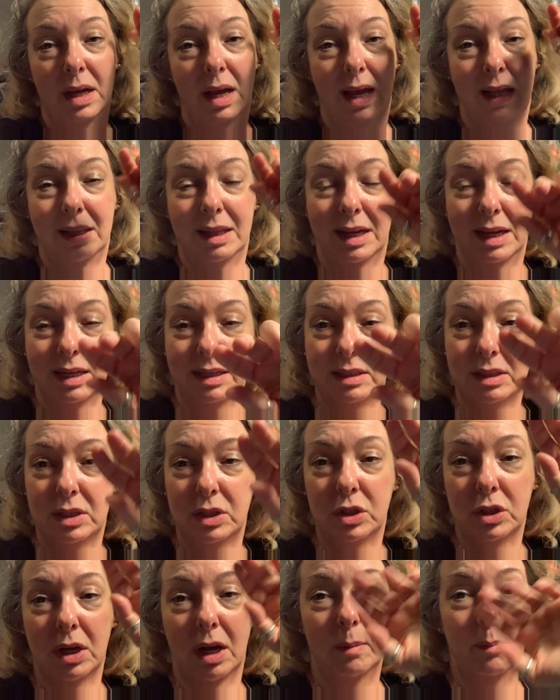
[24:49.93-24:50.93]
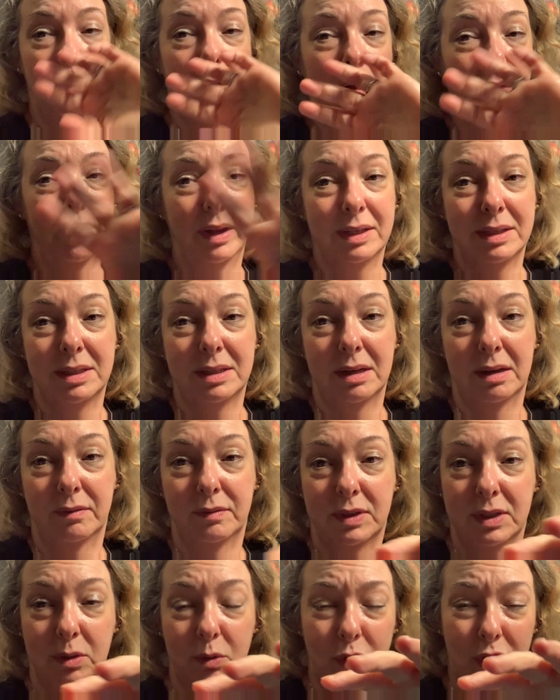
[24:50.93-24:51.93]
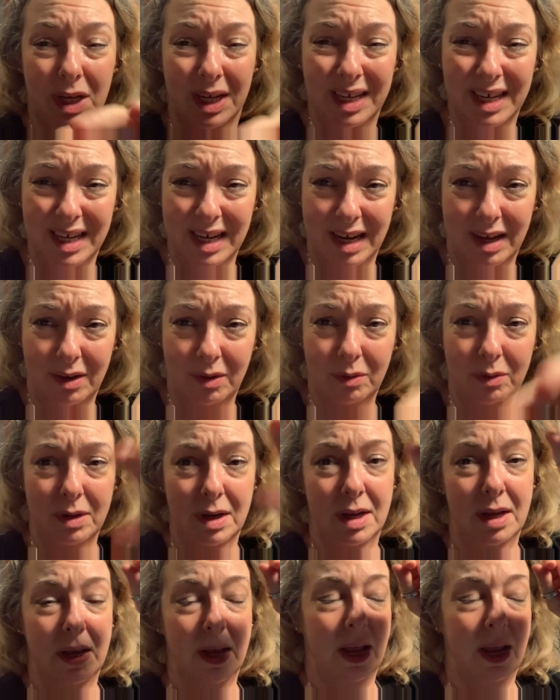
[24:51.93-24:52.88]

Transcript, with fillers: uh, the Etsy shop, all that stuff. So check it out.